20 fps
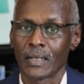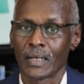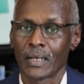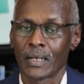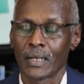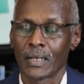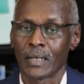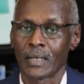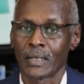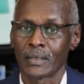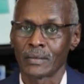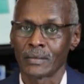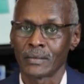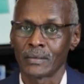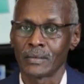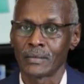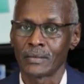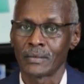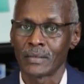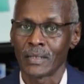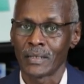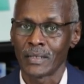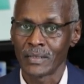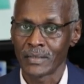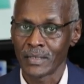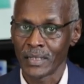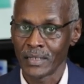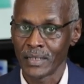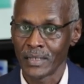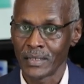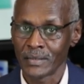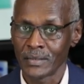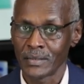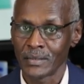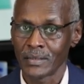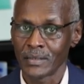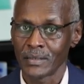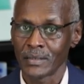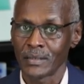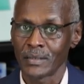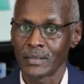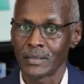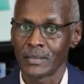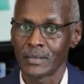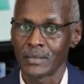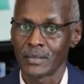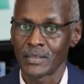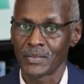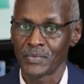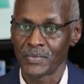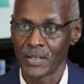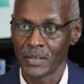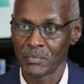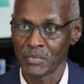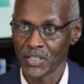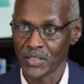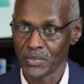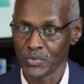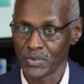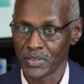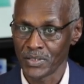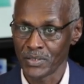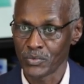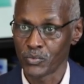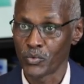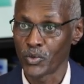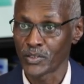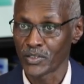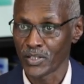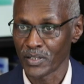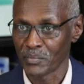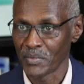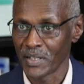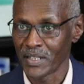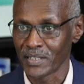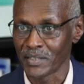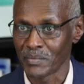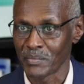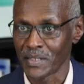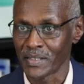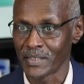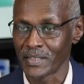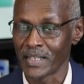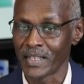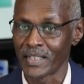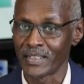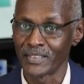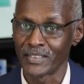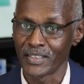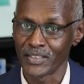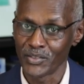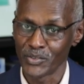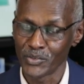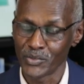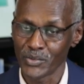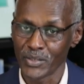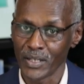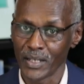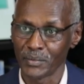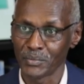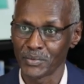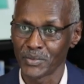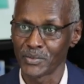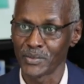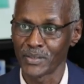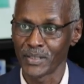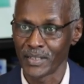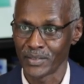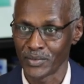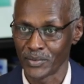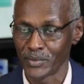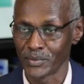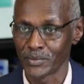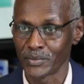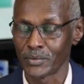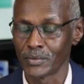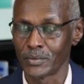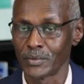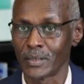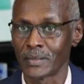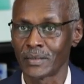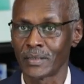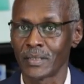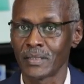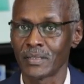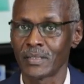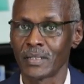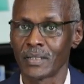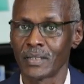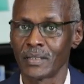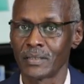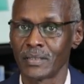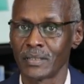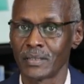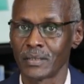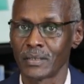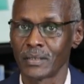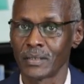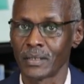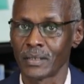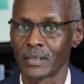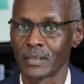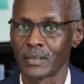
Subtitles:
And the Netherlands is famous with water management, and they used to help Sudan also addressing its